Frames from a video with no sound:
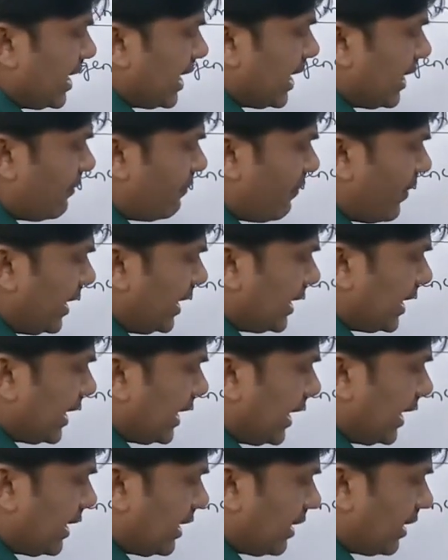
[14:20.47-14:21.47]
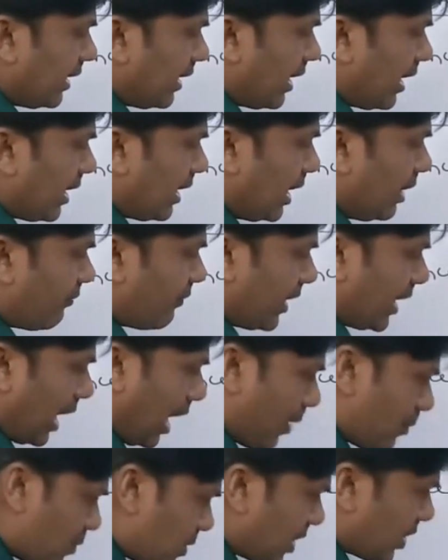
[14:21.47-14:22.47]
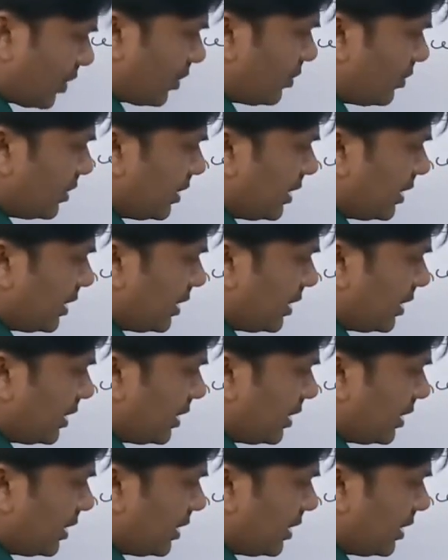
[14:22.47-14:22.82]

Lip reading: if I observe